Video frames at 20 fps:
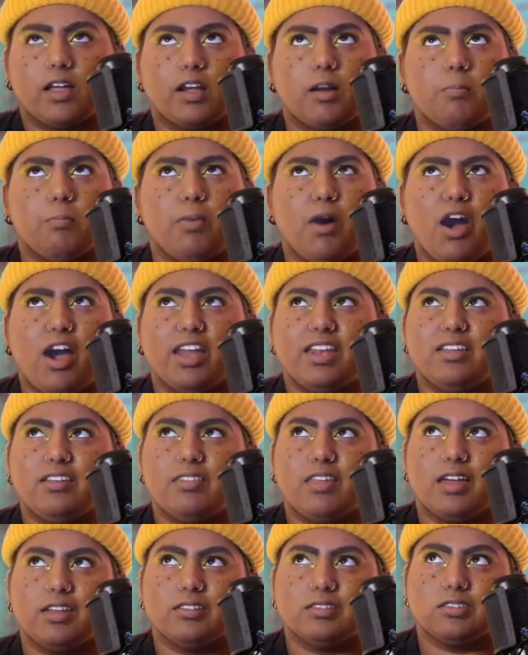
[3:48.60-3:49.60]
like a
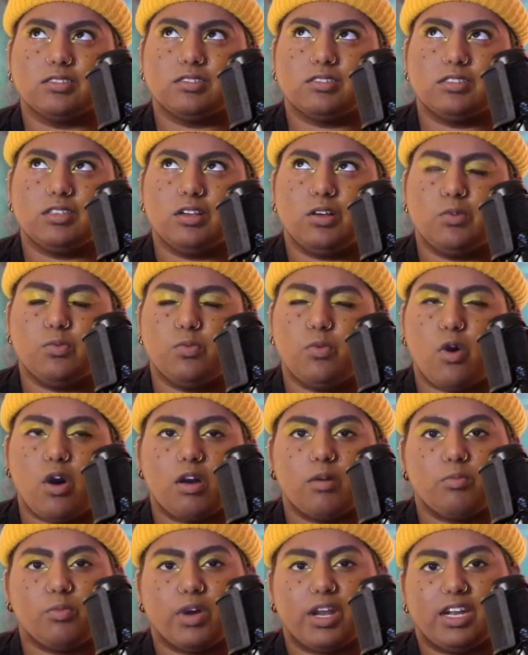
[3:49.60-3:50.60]
body that is still
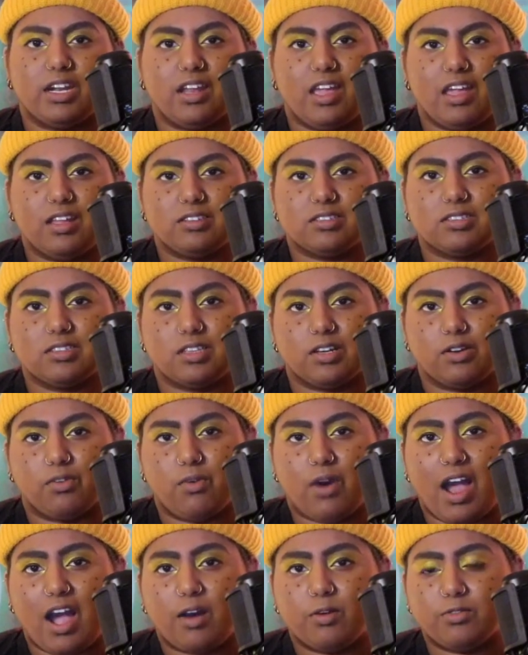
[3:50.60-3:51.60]
warm when it hits the
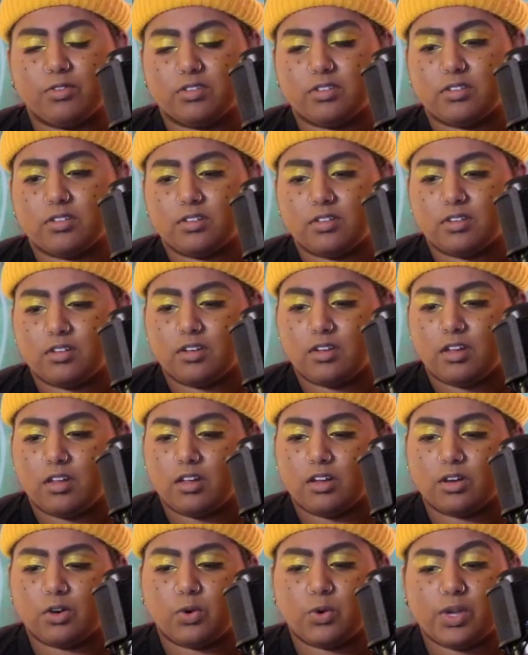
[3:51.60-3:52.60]
ground.
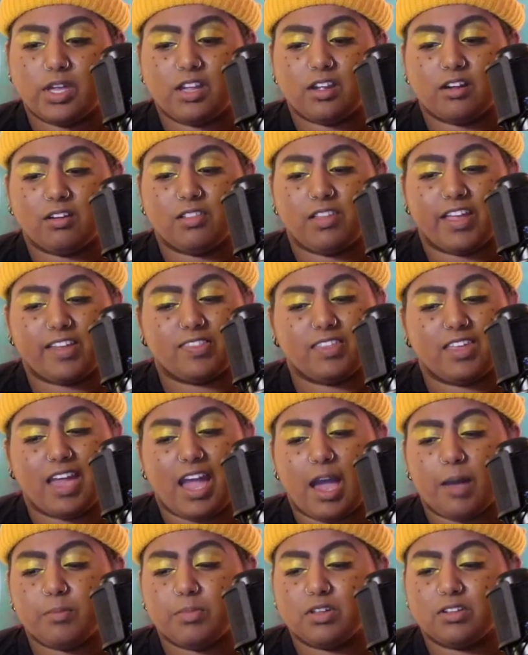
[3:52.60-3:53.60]
Queer like
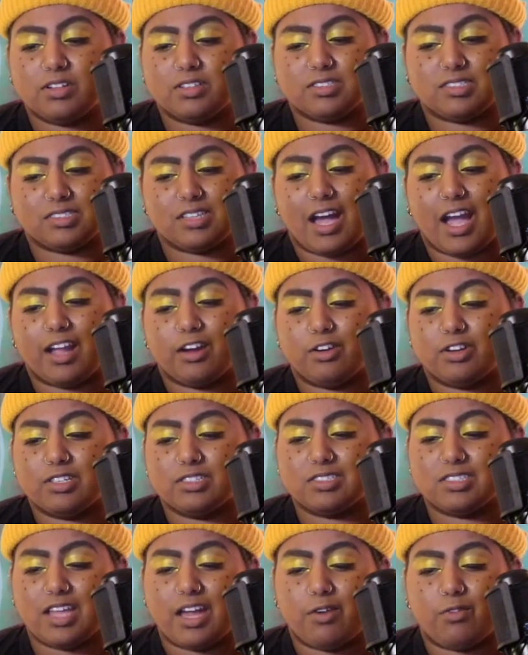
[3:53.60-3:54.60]
the ambulance
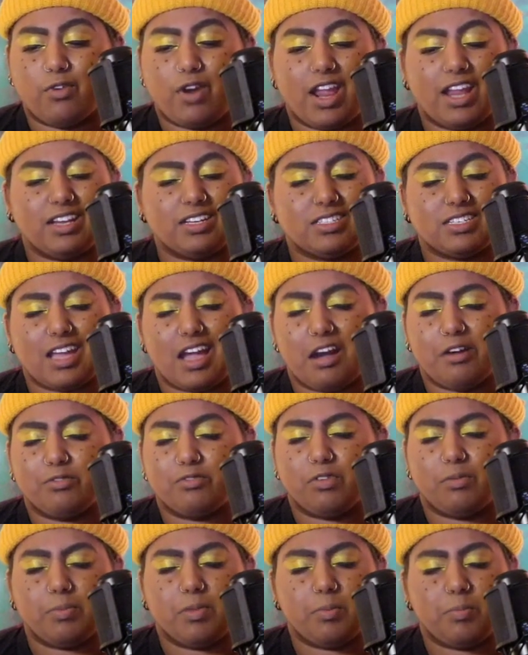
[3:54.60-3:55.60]
sirens that rain
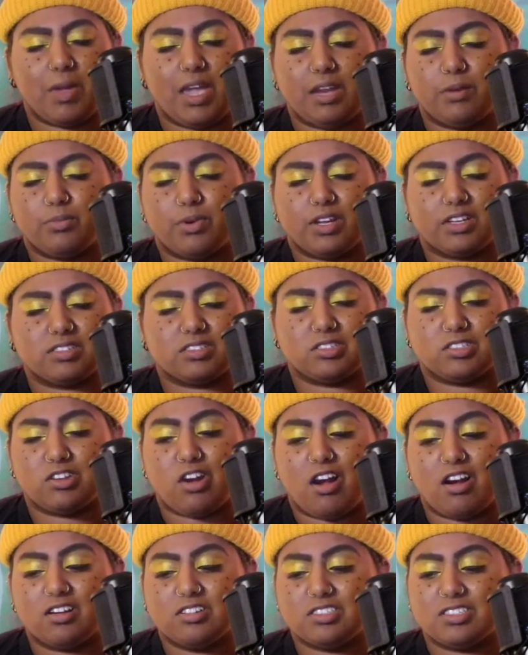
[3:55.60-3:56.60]
down from the pinprick
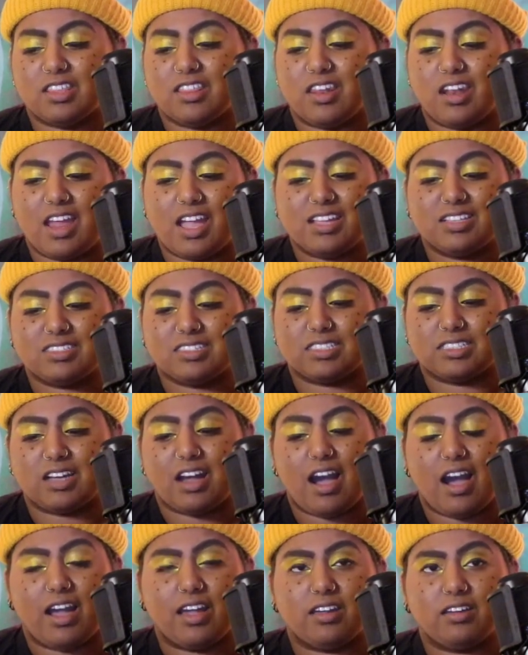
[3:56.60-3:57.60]
stars in the night
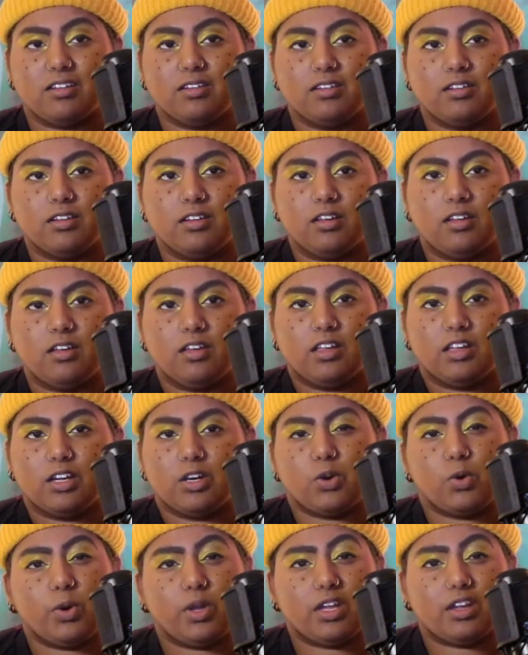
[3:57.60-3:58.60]
sky.
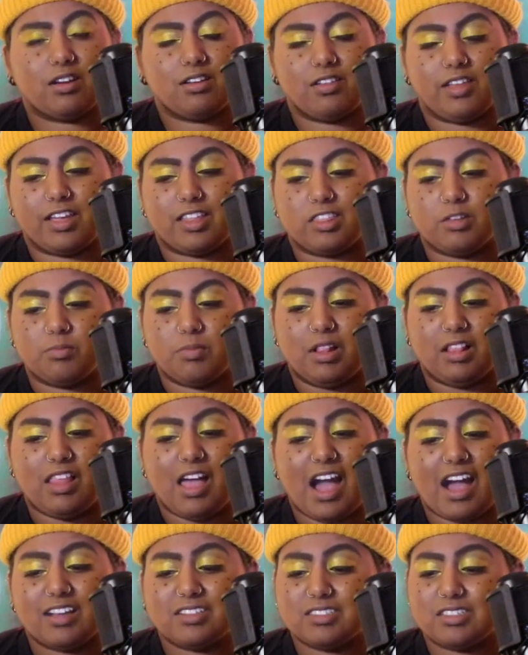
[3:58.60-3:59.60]
Queer like the
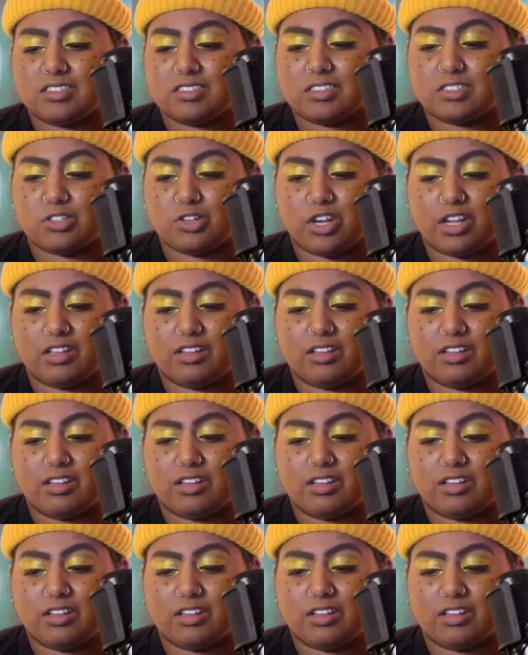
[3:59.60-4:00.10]
molasses